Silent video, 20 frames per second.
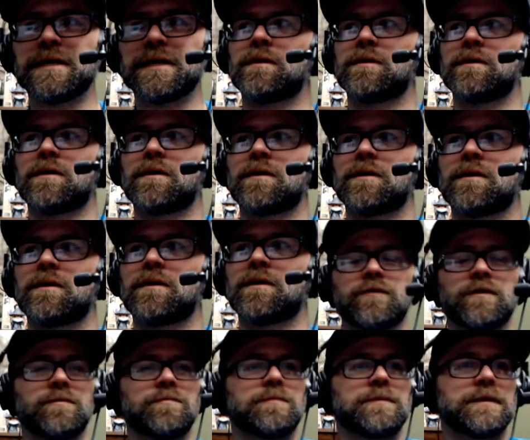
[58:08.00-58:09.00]
coffee,
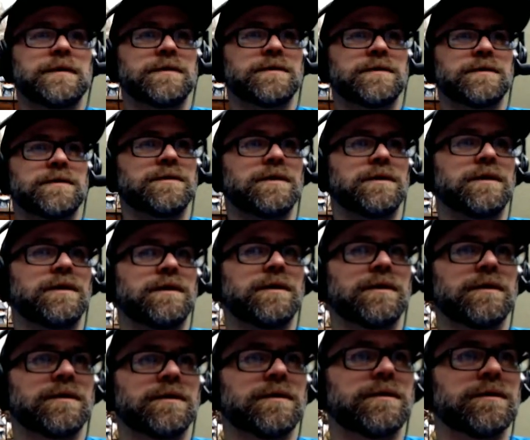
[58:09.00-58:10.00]
but
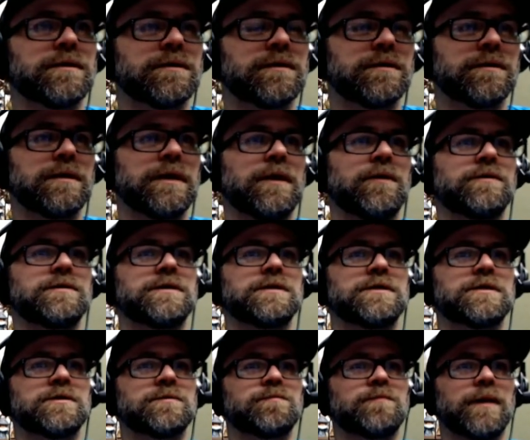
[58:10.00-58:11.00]
I was
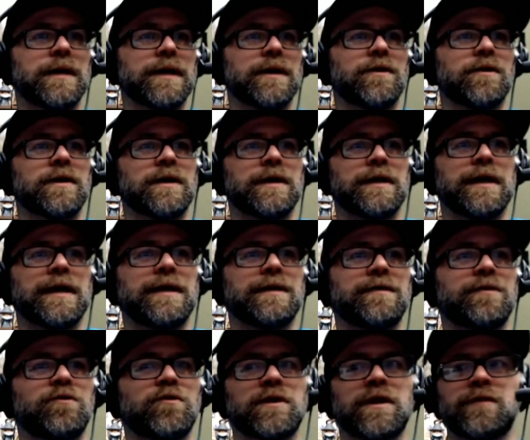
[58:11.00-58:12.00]
inspired. I had a
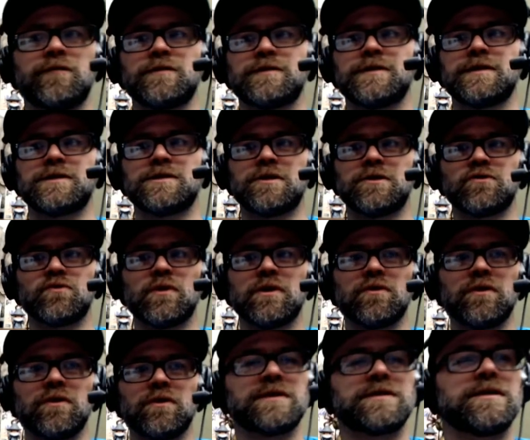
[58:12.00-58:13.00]
little conversation on Twitter
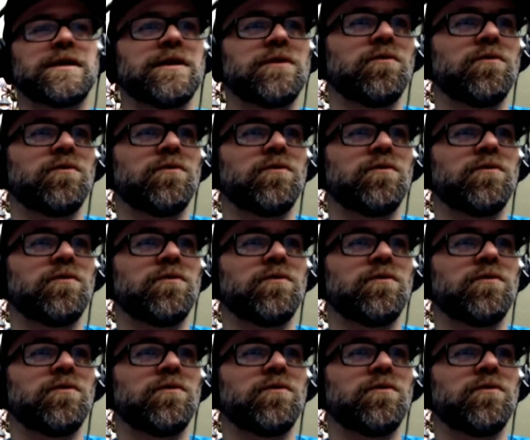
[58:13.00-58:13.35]
last night with